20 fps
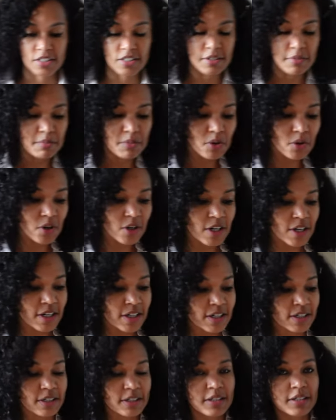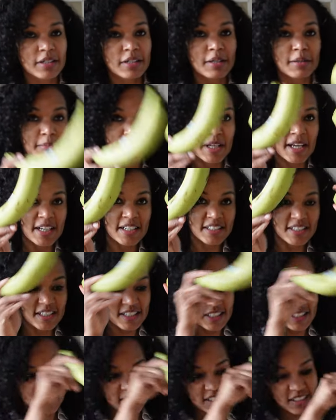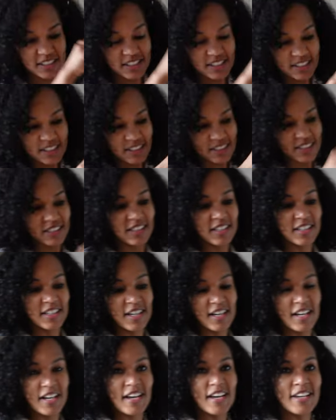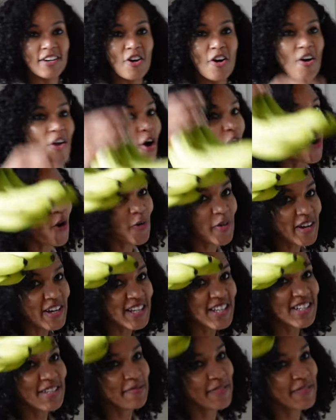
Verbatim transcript: some more Renton, and always